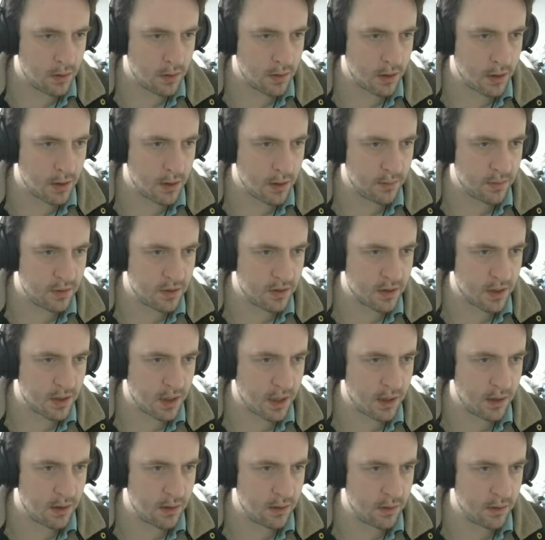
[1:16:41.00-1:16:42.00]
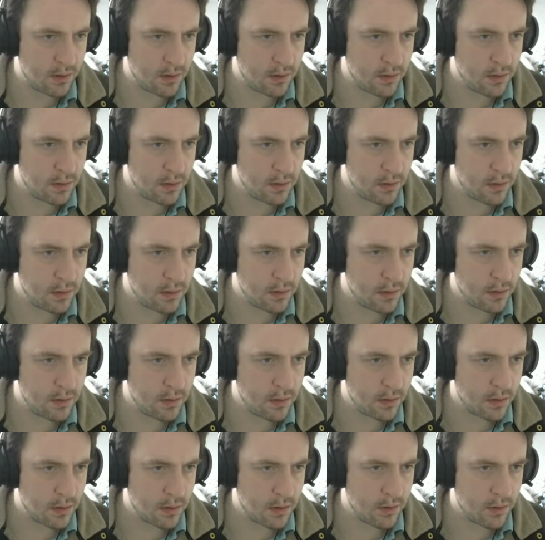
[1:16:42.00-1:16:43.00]
Time scale.
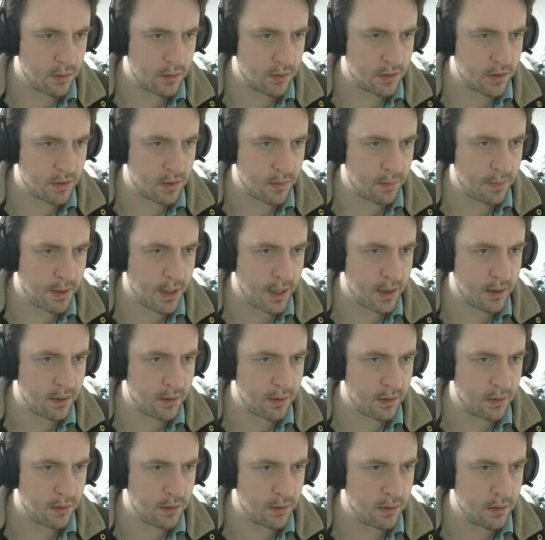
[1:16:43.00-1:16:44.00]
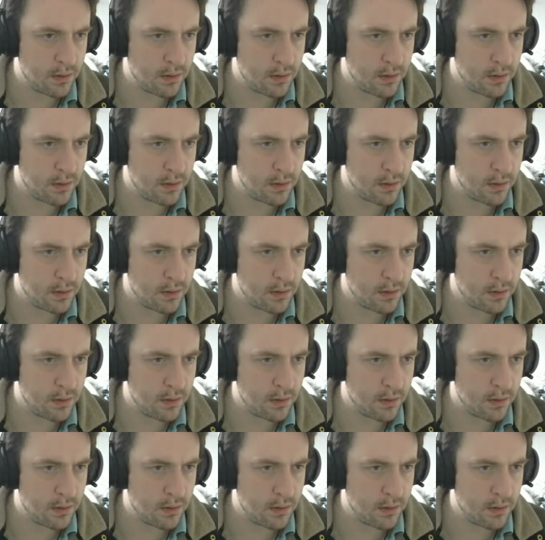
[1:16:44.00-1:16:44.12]
Close the panel.